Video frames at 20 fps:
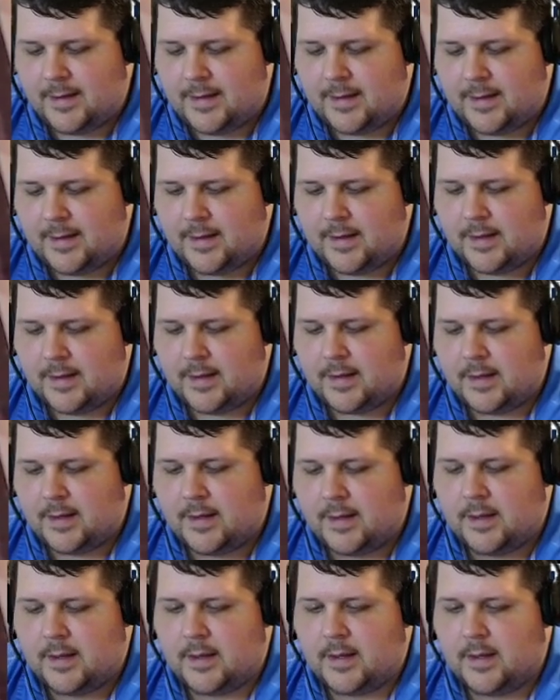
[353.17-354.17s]

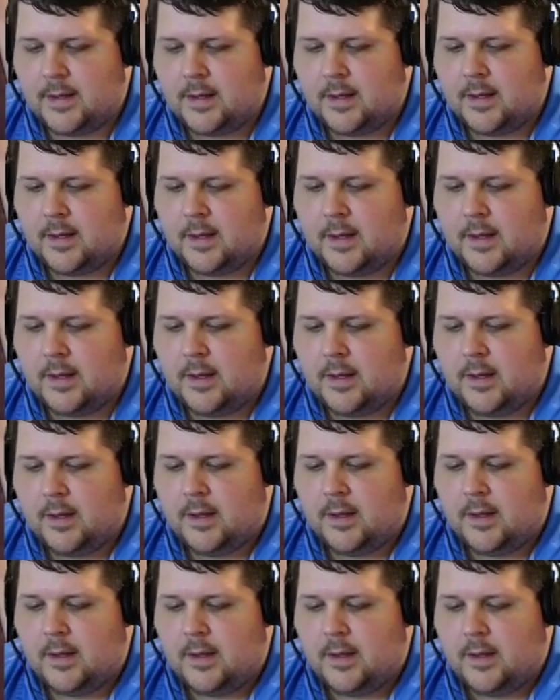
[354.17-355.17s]

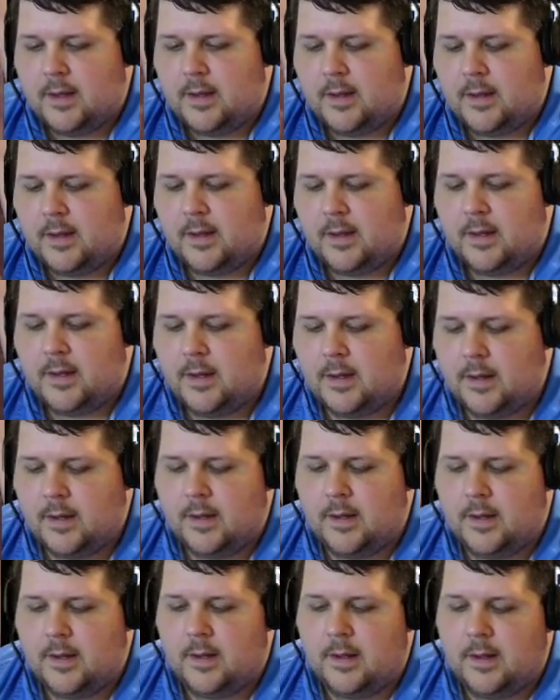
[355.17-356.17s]

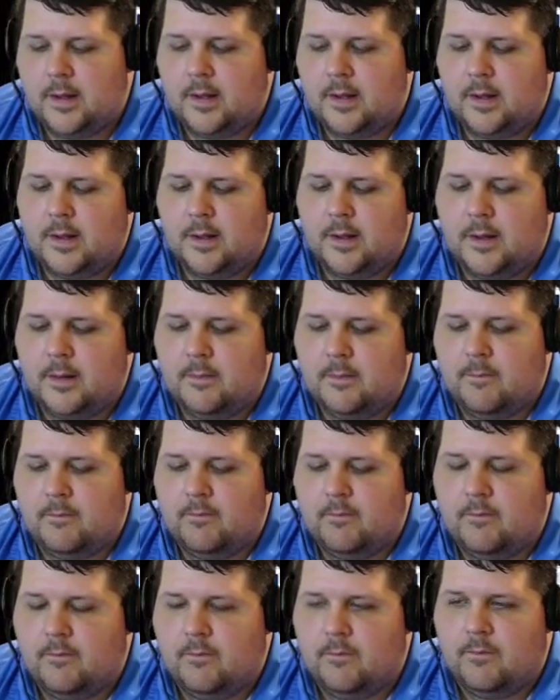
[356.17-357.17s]

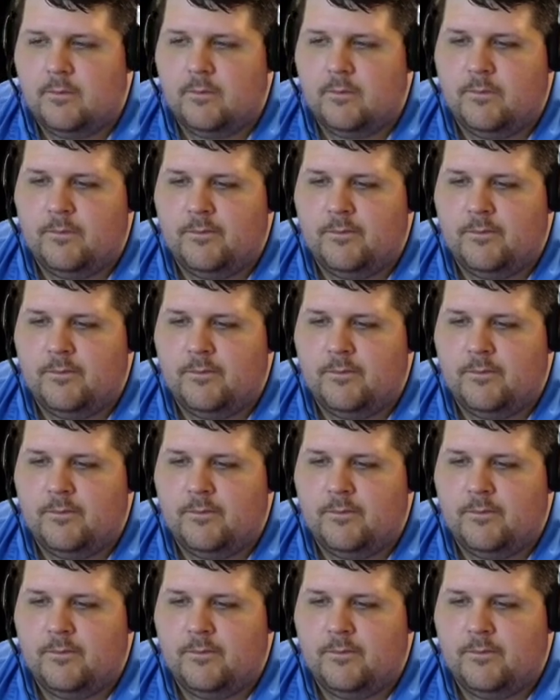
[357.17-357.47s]
(no one is talking)